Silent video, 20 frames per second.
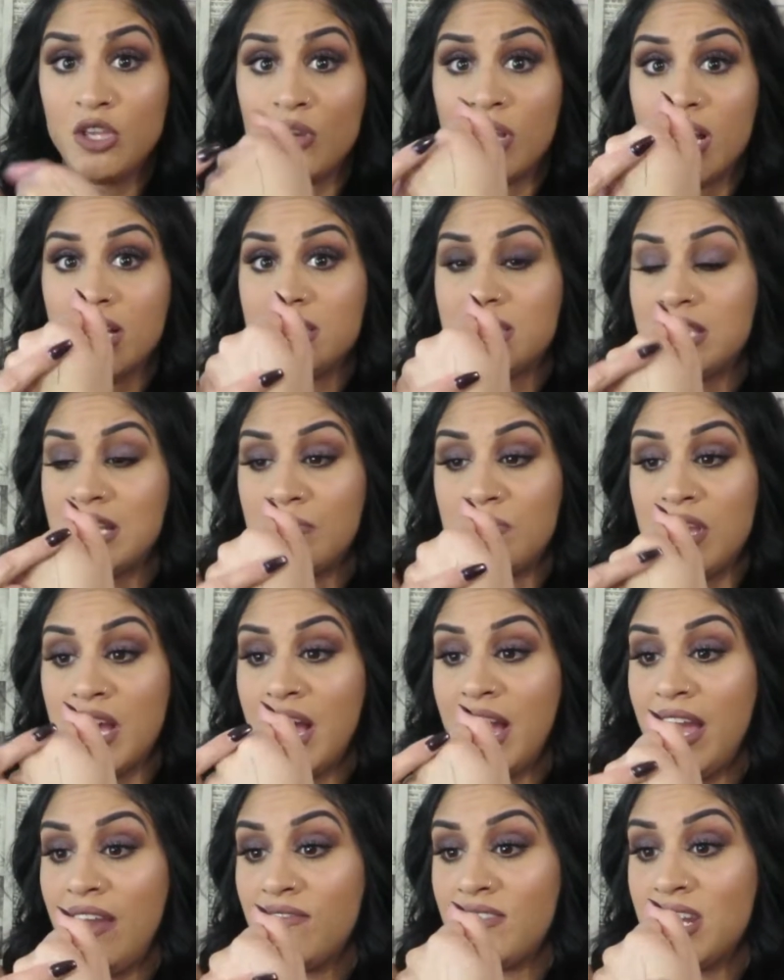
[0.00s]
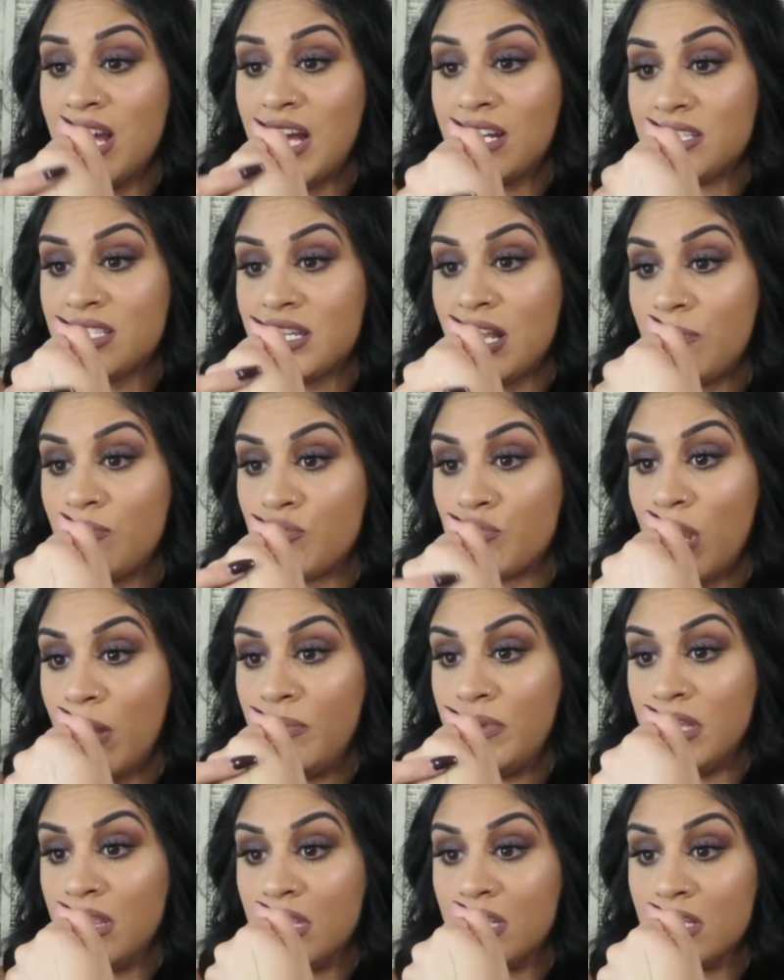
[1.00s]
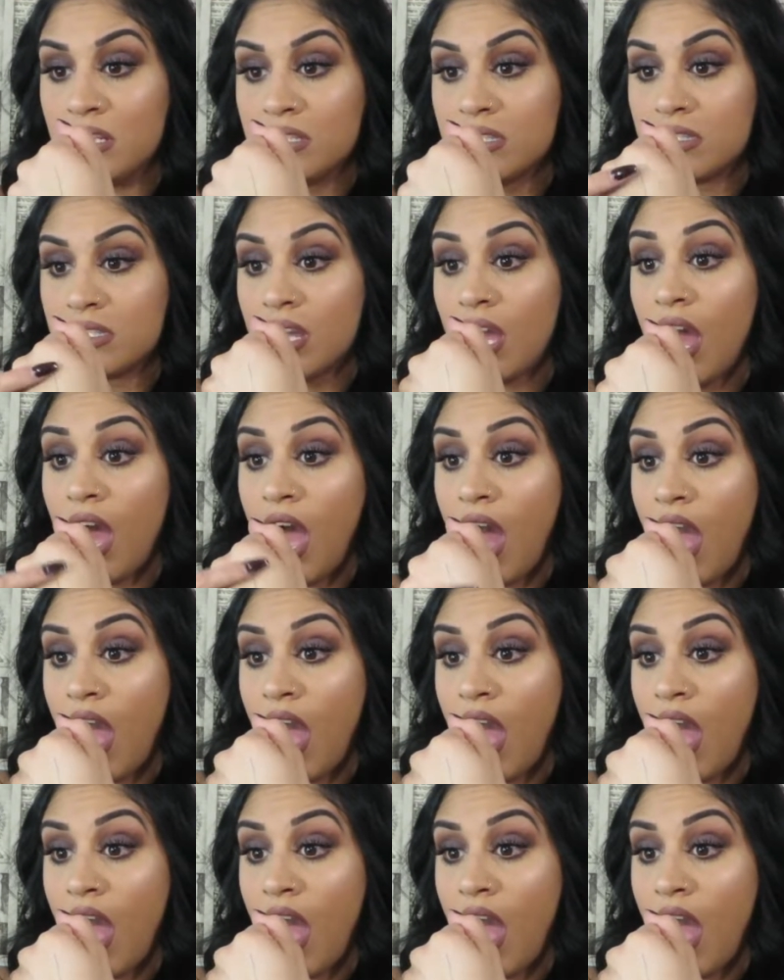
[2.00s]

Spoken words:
You guys see me, I have not stopped rubbing this.